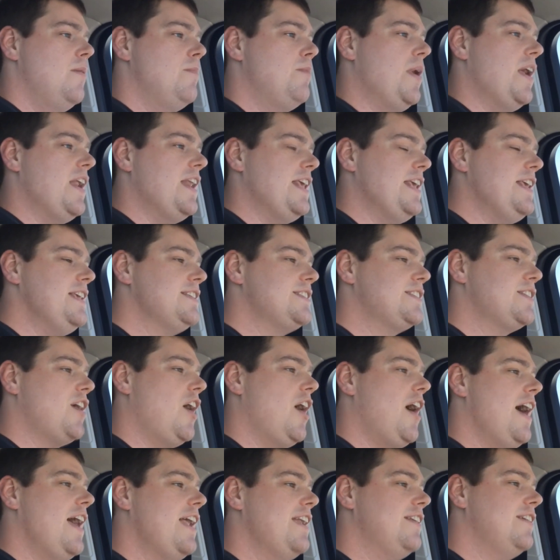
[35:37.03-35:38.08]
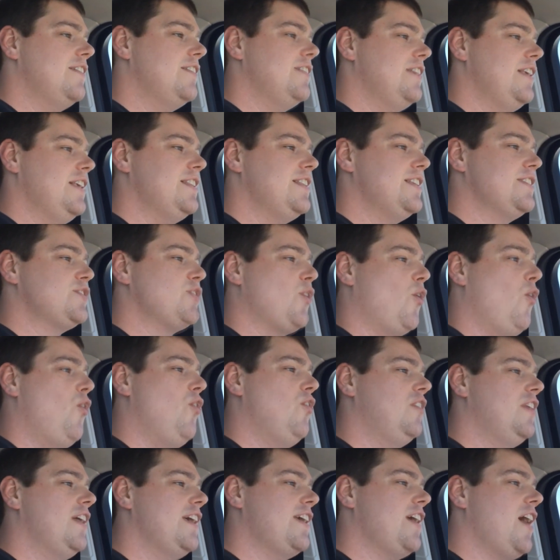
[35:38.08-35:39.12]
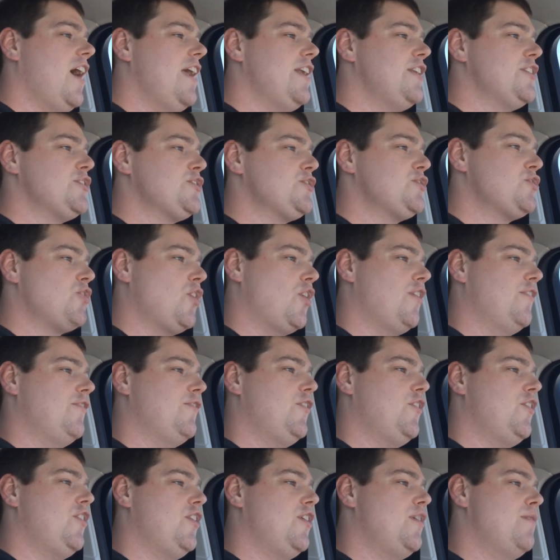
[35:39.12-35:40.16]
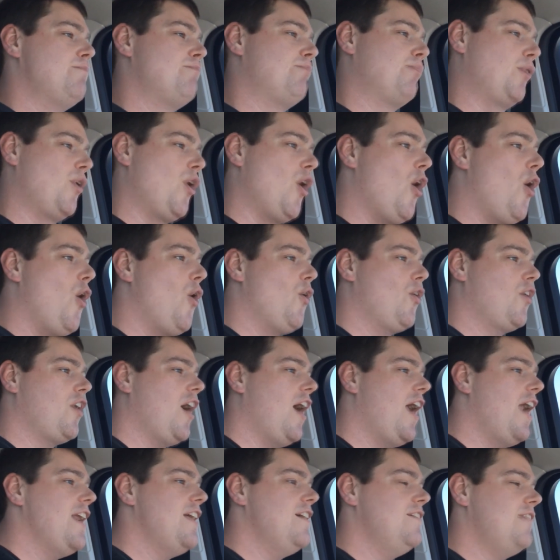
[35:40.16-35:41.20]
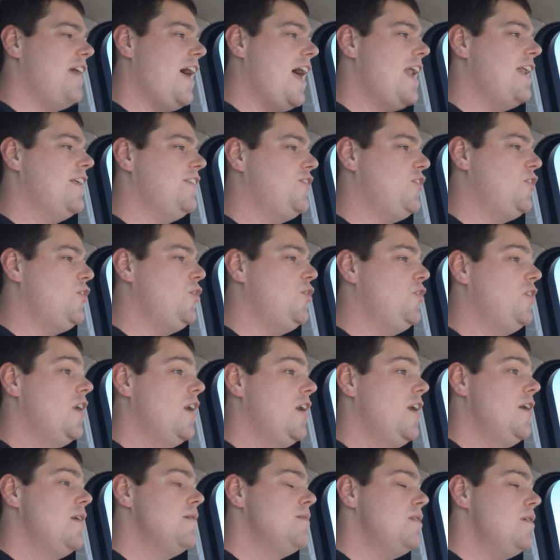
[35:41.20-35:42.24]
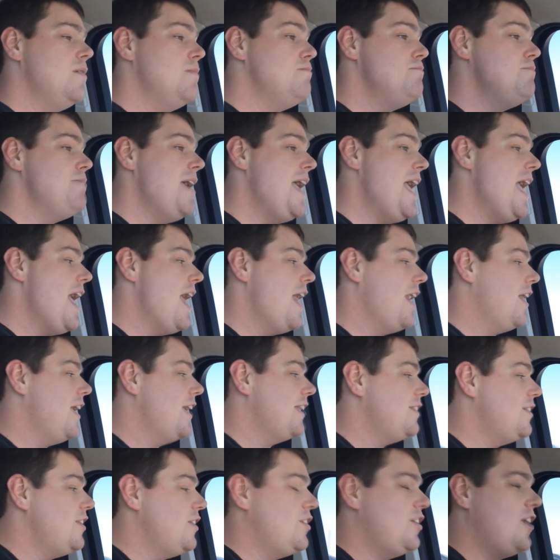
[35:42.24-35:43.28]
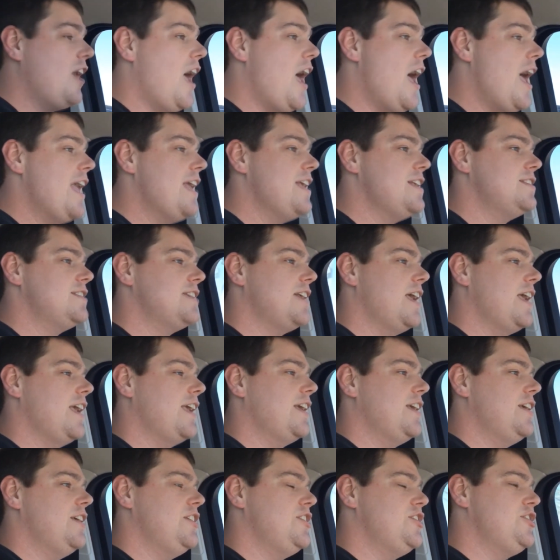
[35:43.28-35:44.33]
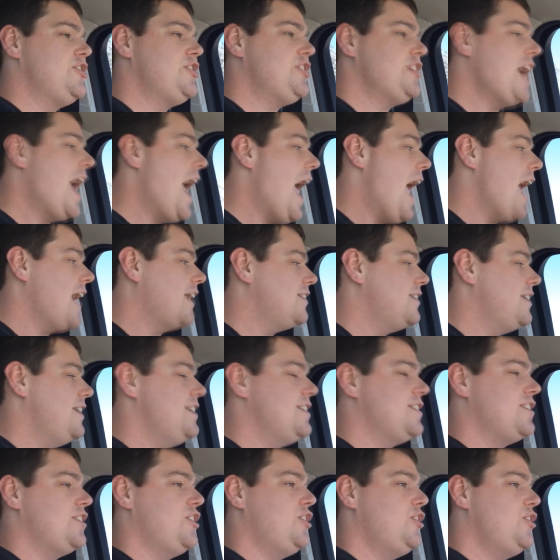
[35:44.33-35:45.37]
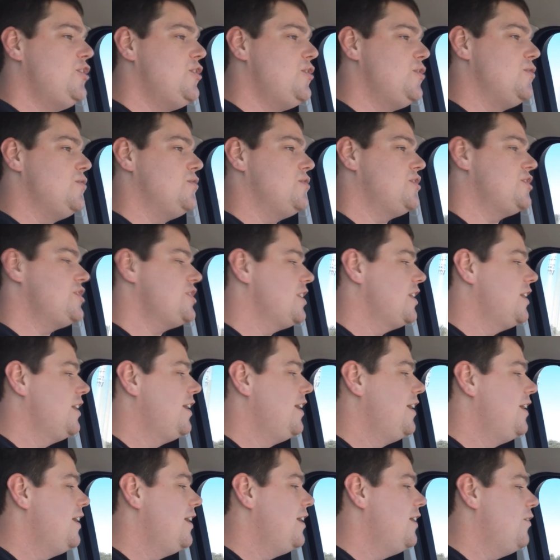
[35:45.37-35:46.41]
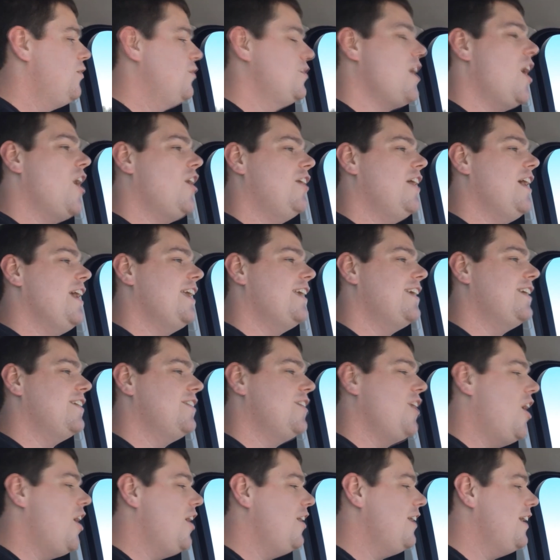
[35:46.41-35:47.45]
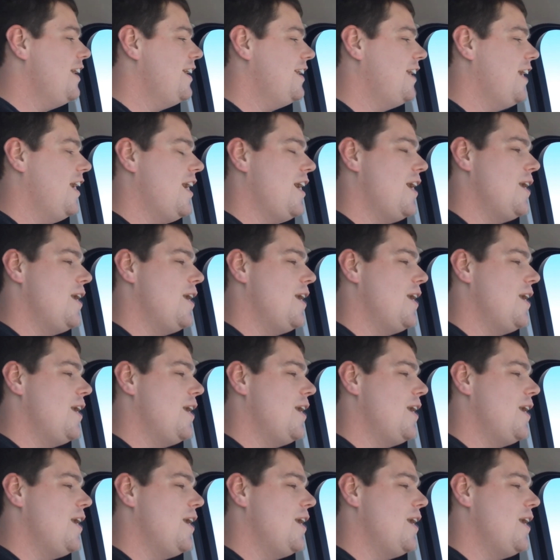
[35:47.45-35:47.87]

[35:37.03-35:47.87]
but he's got this whole like kind of surfer bro kind of attitude. But man, like the guy is like jacked. He's huge. Well, not like